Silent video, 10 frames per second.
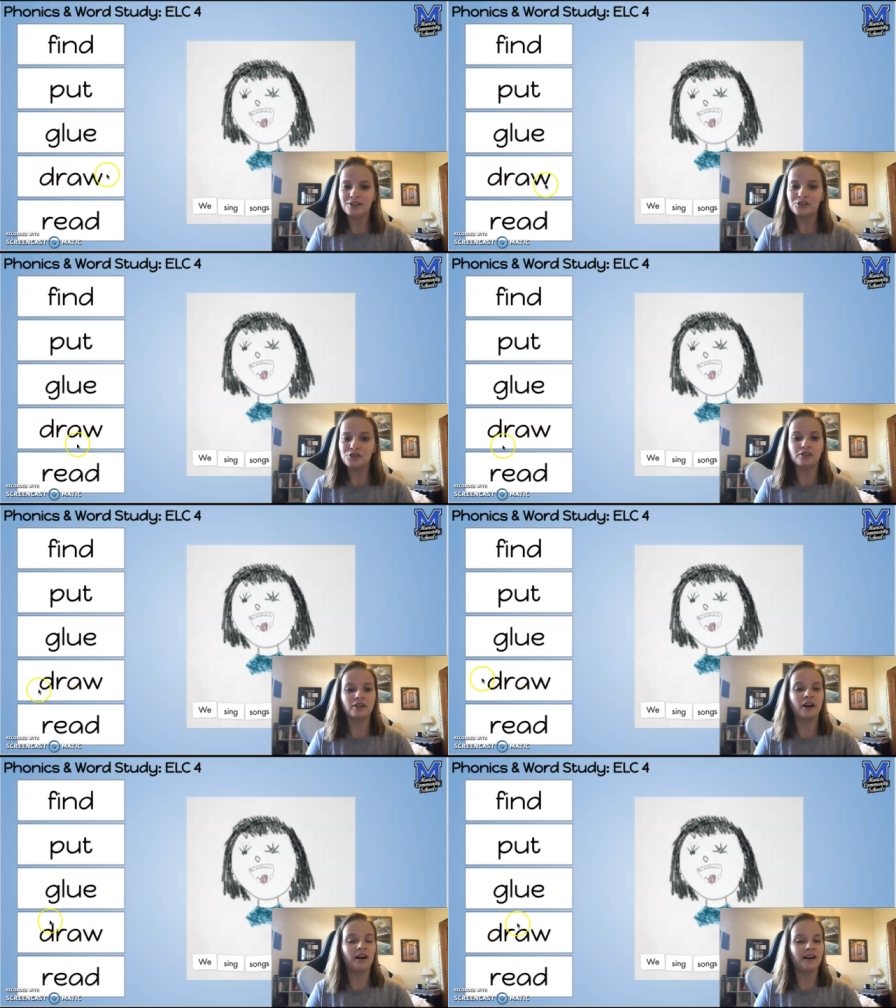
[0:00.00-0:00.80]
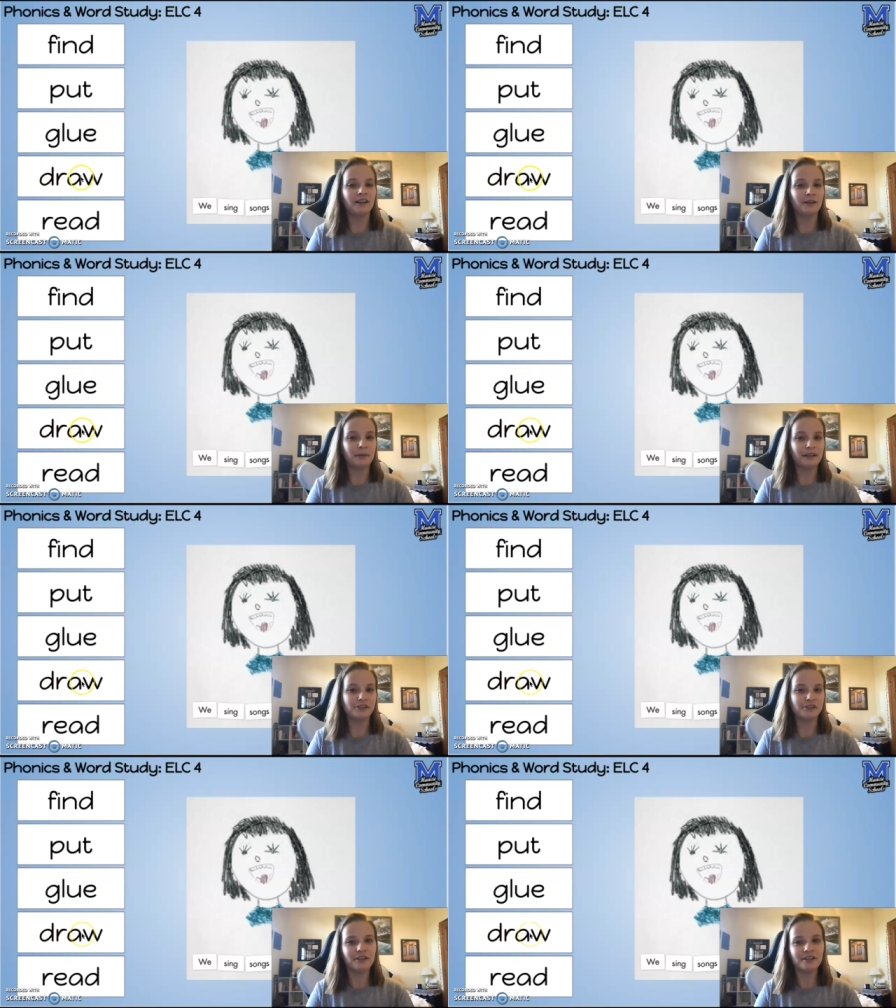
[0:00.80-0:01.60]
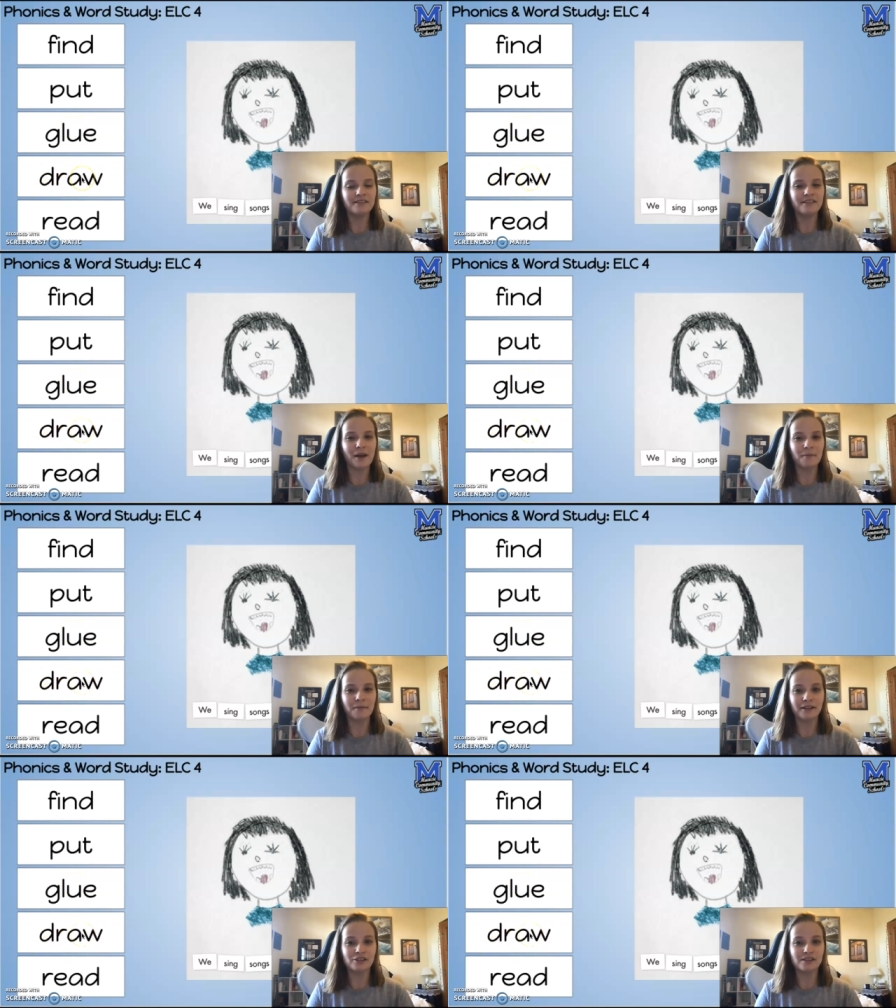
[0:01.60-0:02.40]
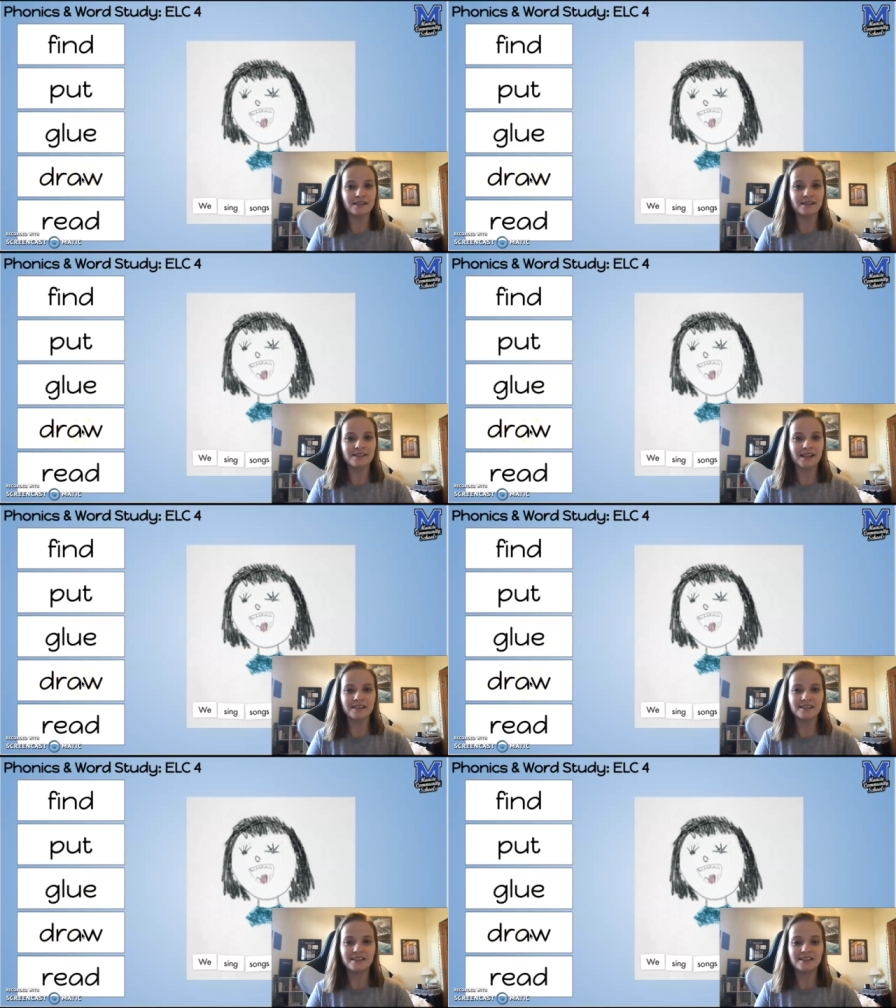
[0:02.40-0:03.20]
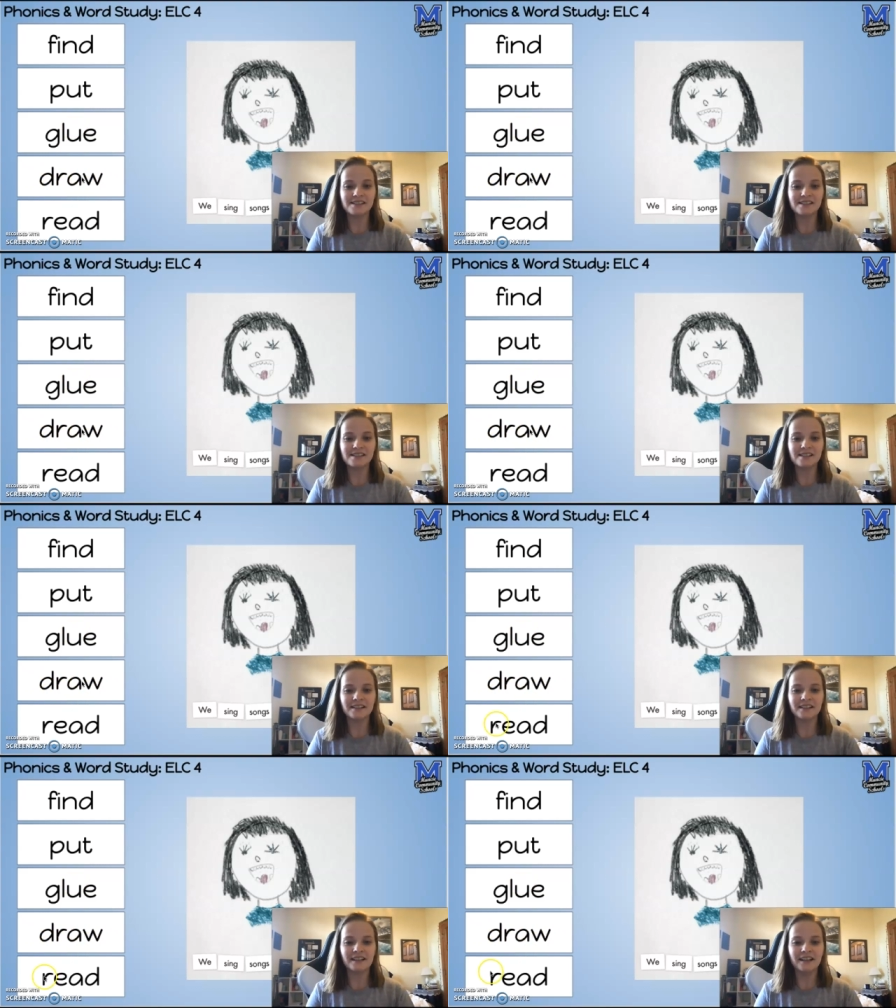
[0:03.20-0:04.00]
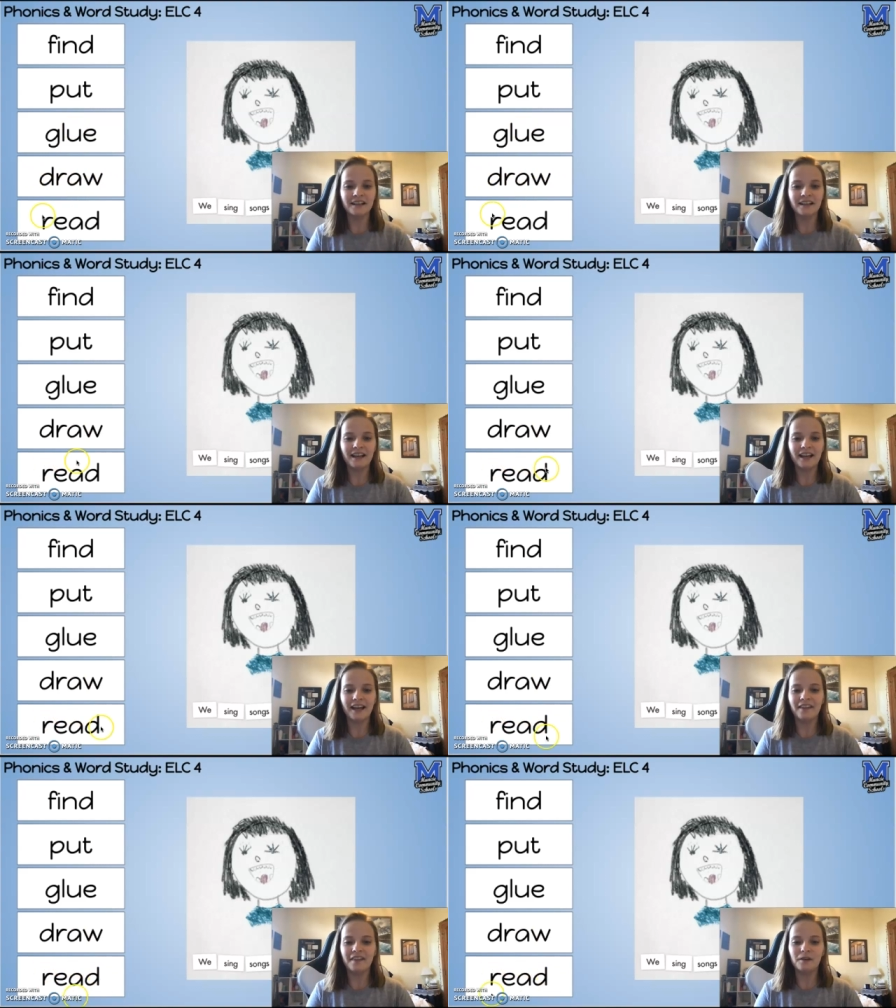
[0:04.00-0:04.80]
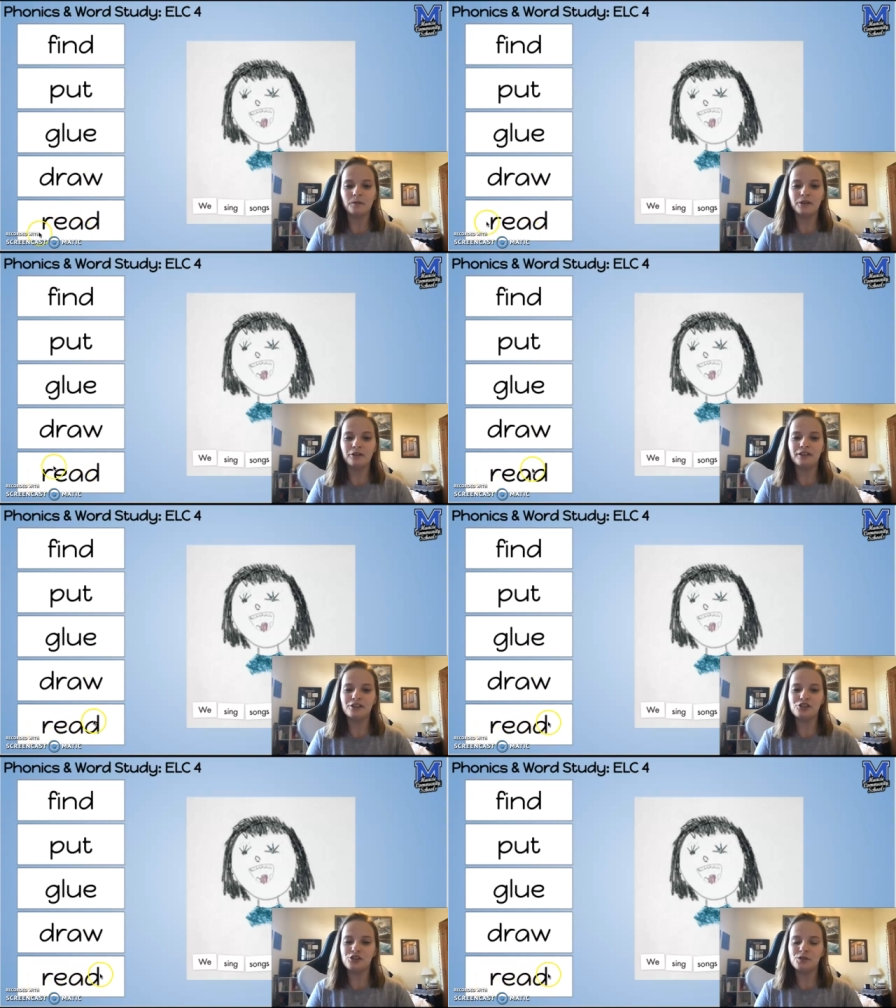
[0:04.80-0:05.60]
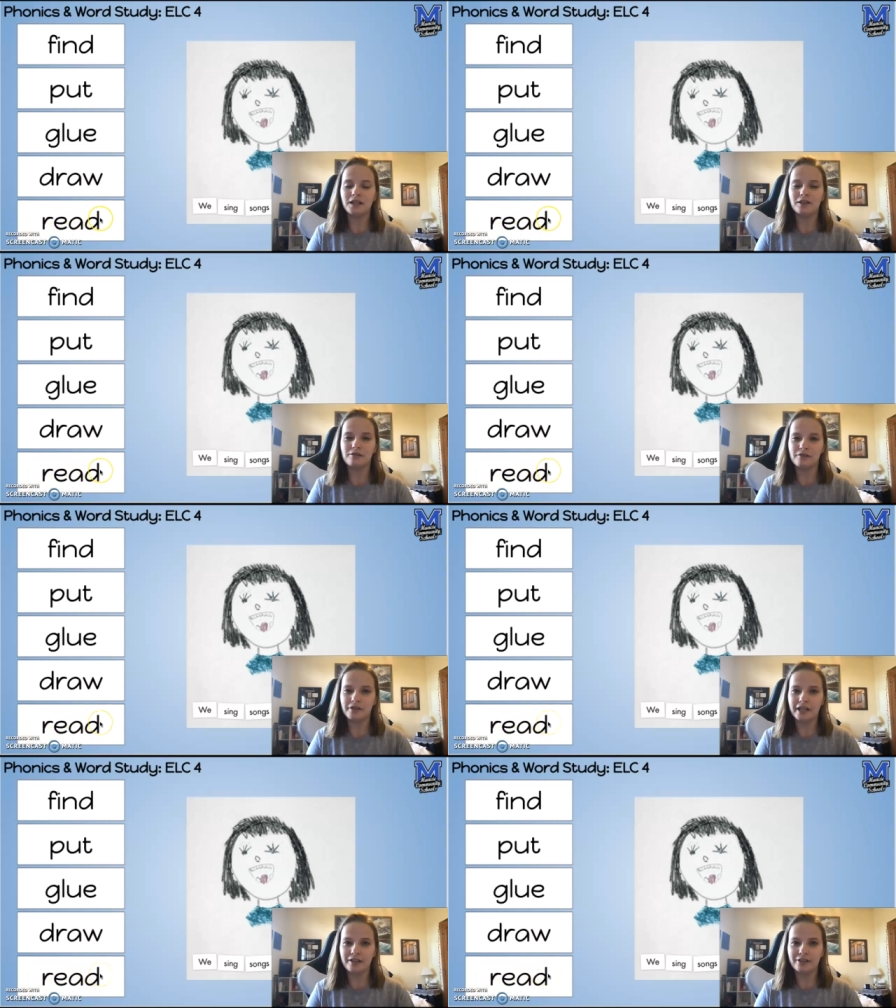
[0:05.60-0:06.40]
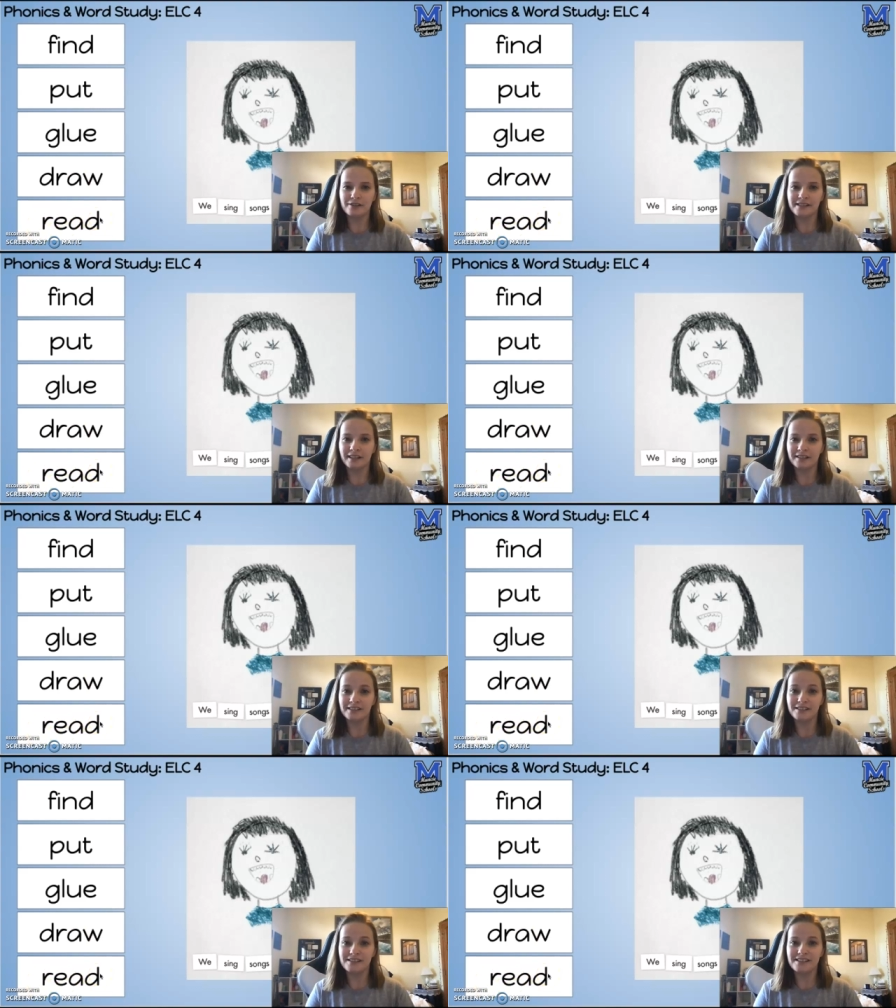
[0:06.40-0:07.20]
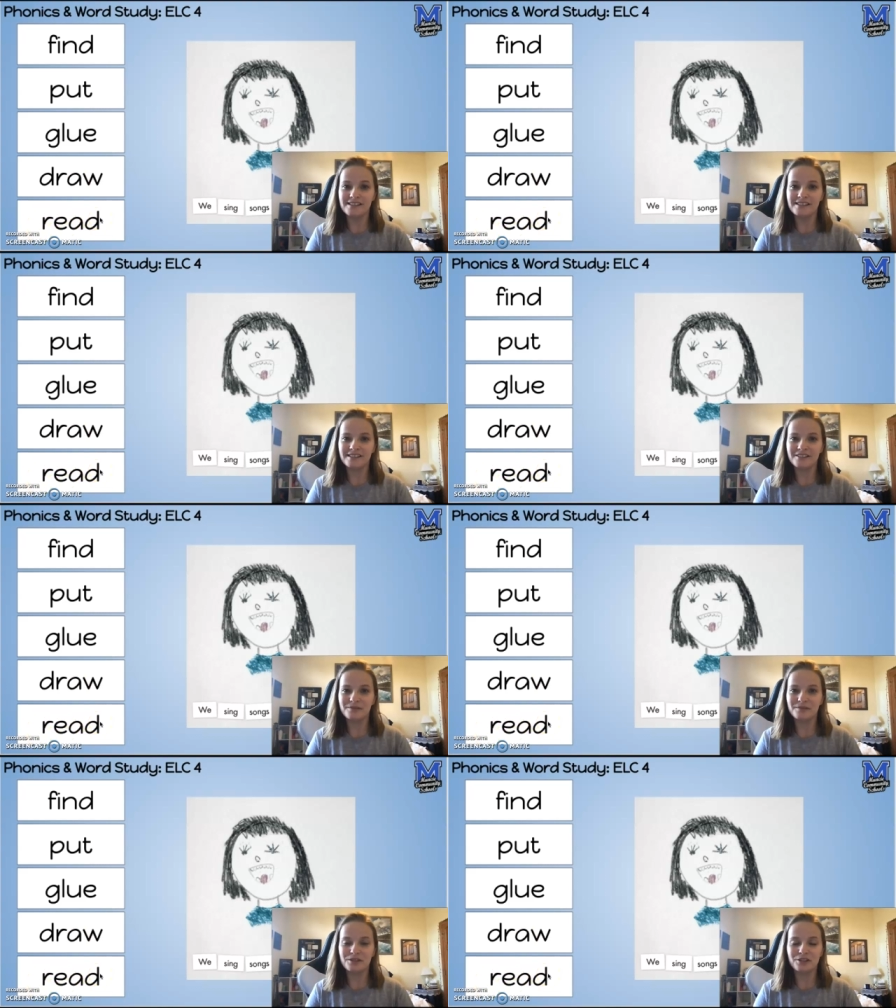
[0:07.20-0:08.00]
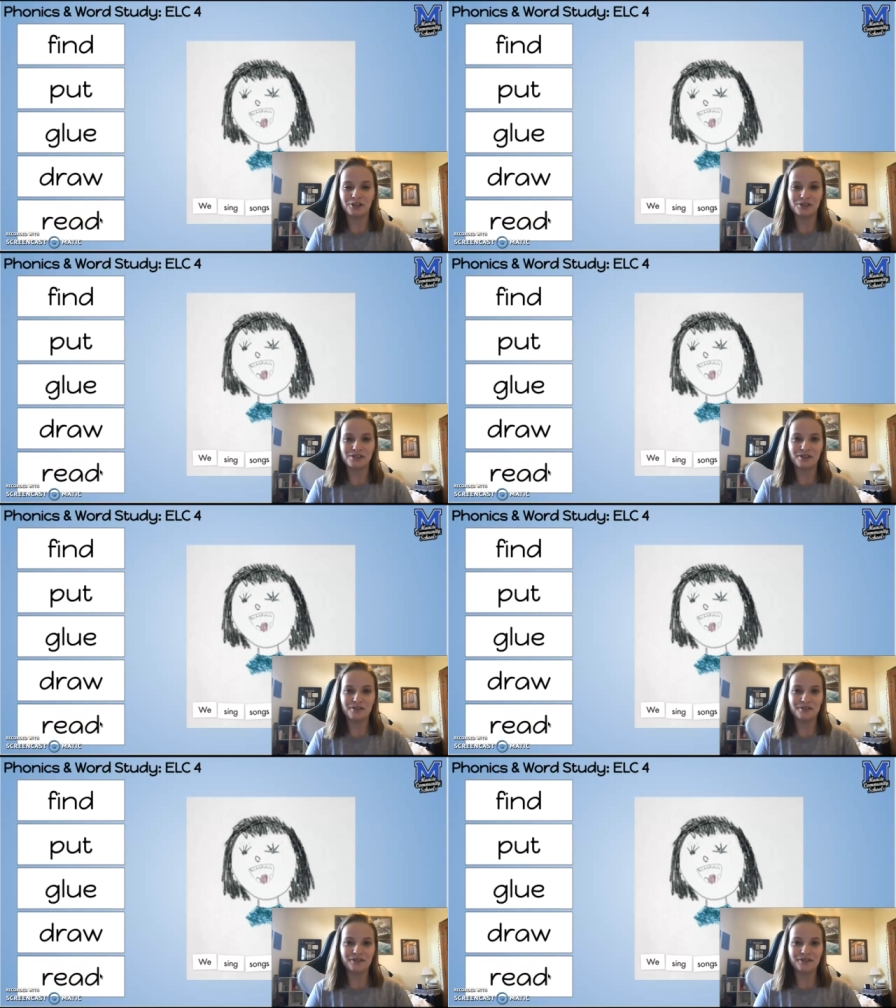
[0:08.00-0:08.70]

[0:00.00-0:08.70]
draw a picture that matches the sentence, and then when you finish, you can read your sentence to yourself.